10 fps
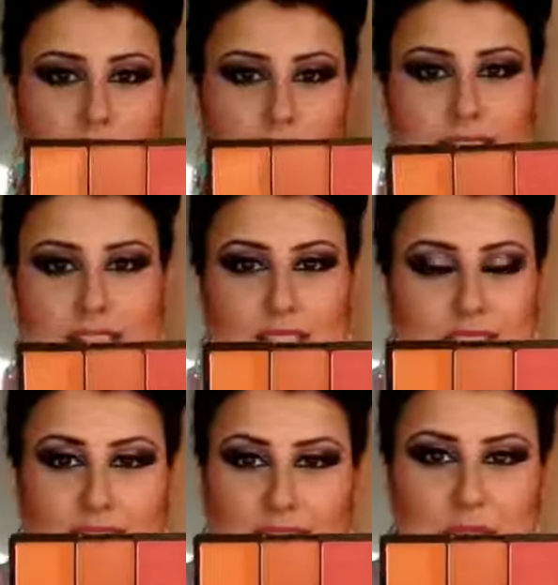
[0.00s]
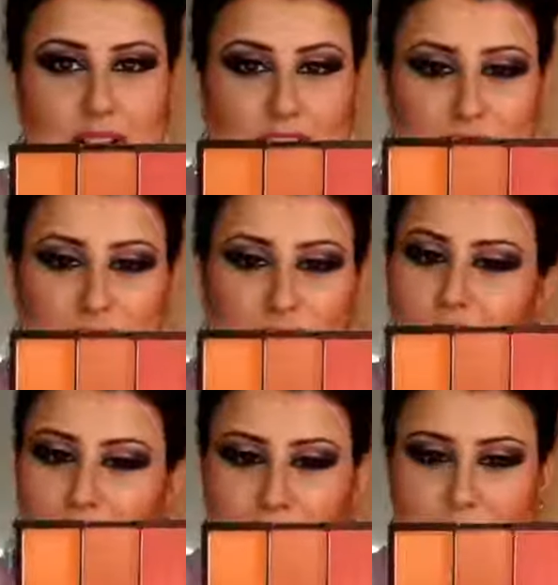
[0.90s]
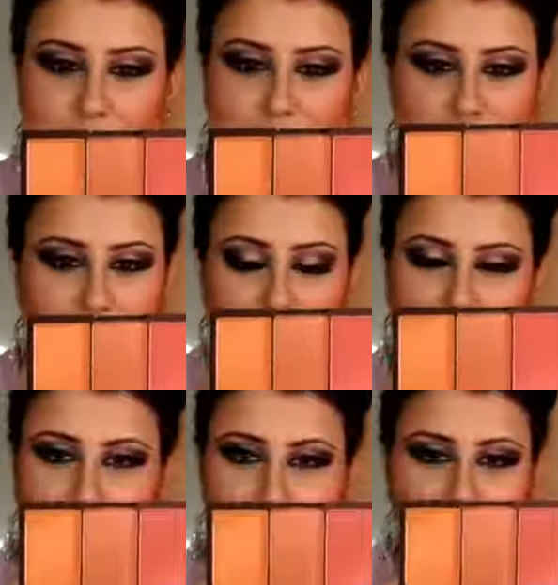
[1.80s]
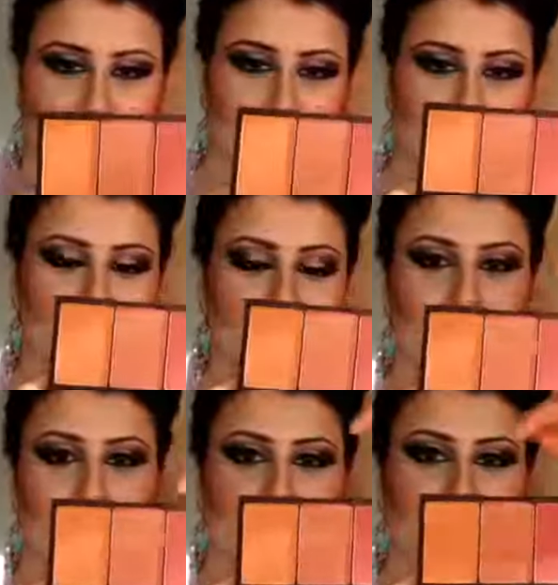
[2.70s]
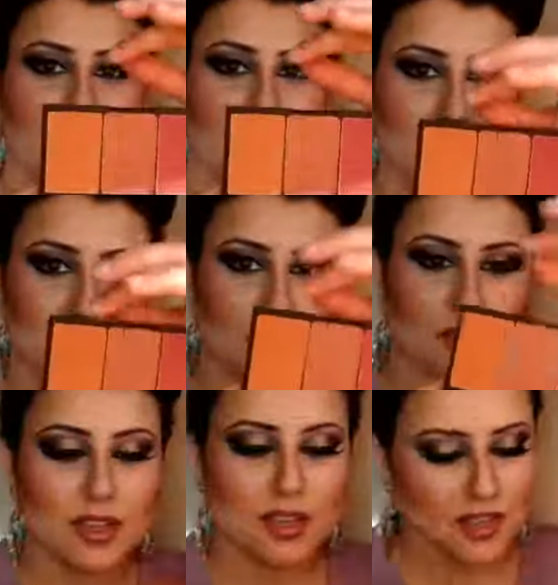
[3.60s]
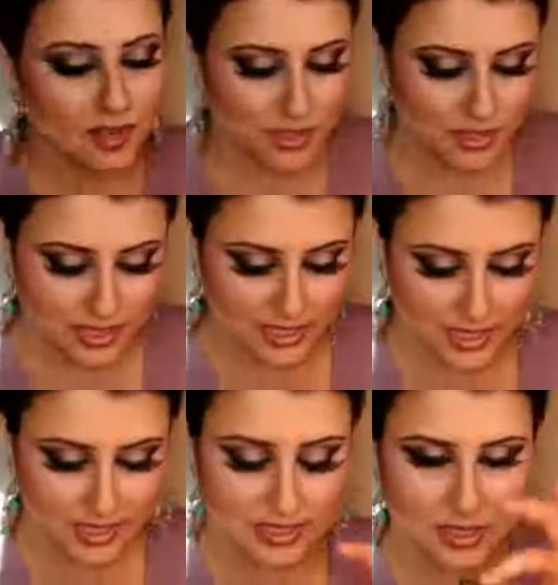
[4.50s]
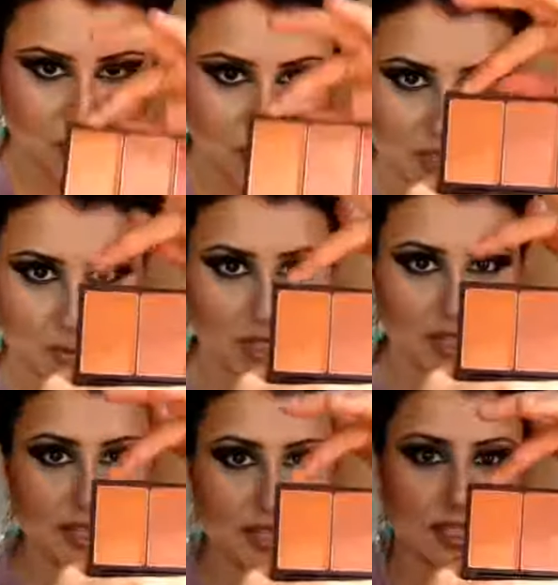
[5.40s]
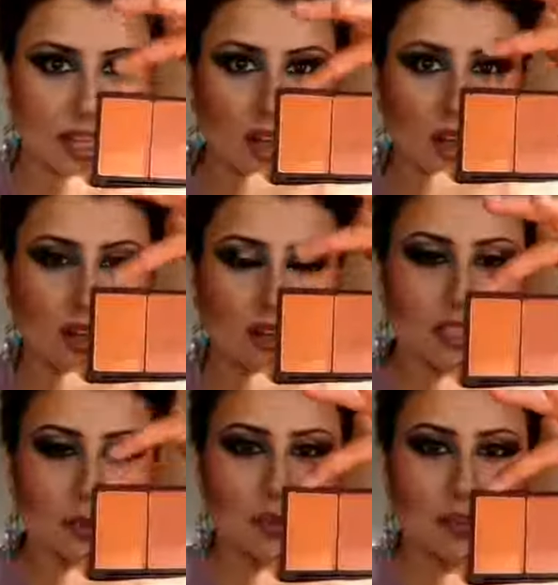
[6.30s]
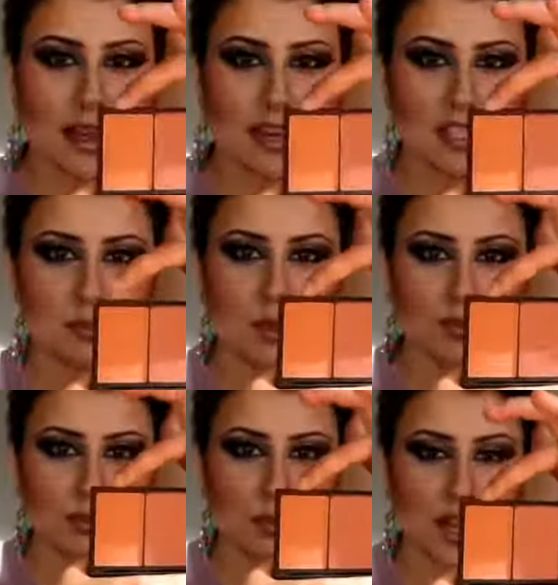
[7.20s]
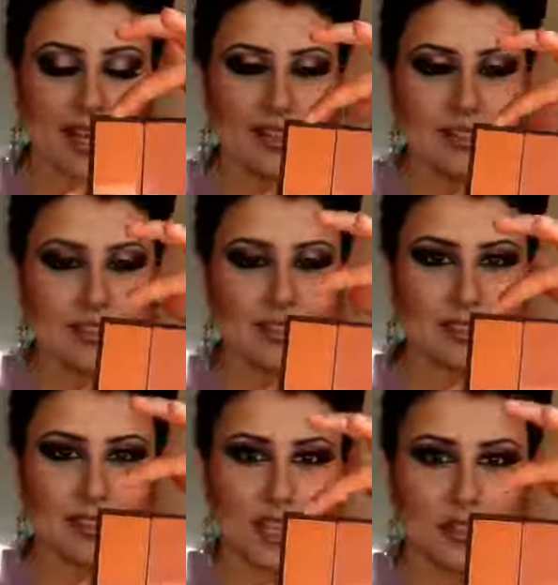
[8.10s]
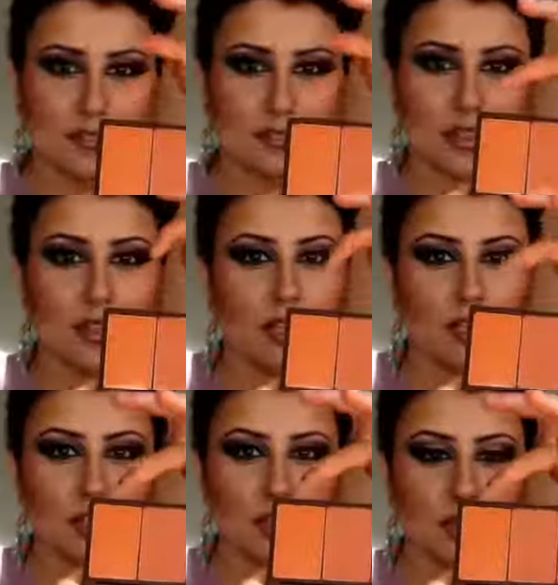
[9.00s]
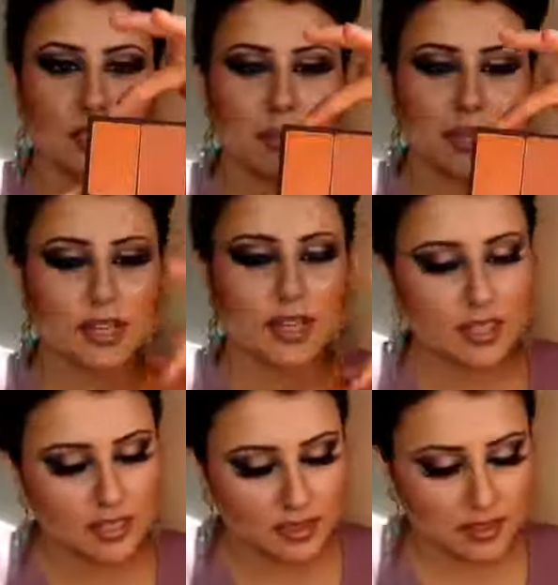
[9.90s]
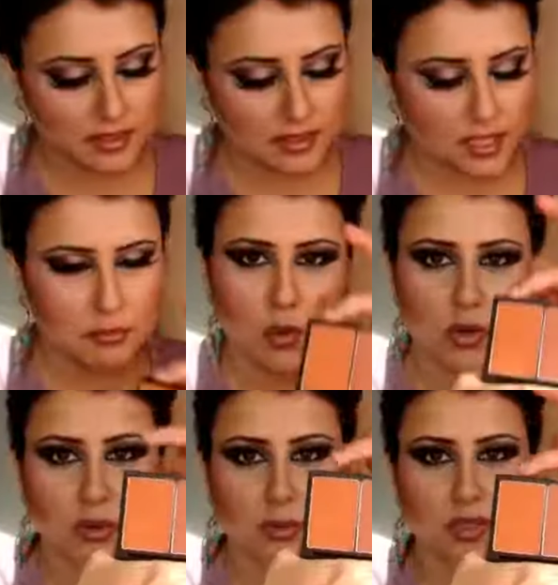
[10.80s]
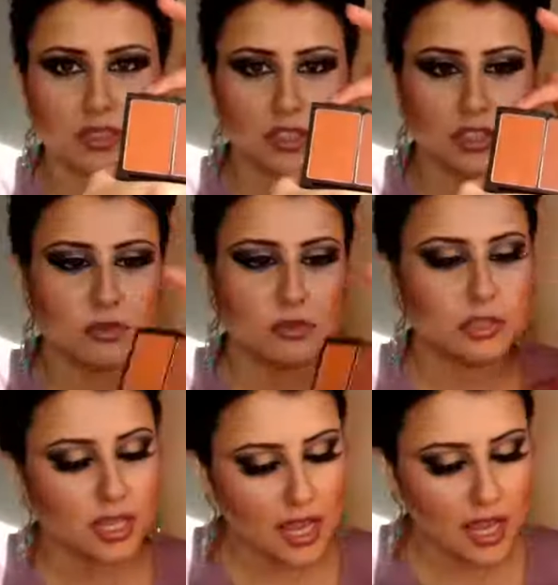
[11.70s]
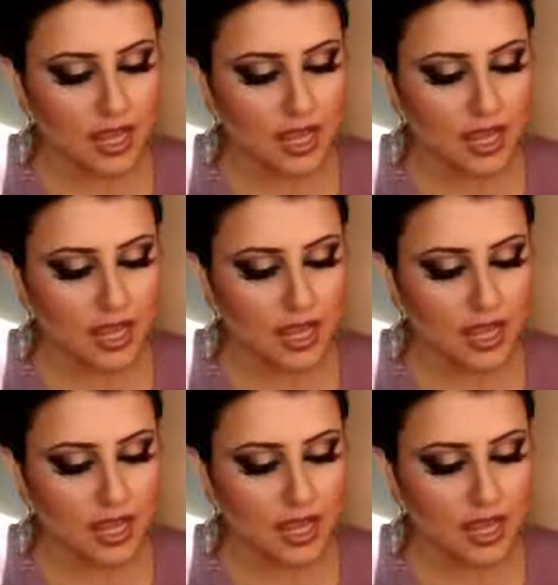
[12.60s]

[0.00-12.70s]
These names are so hard to pronounce. Well, okay, so on to the colors. So this one reminds me of Suede. This is kind of a nudie pink color. It's kind of more towards nude.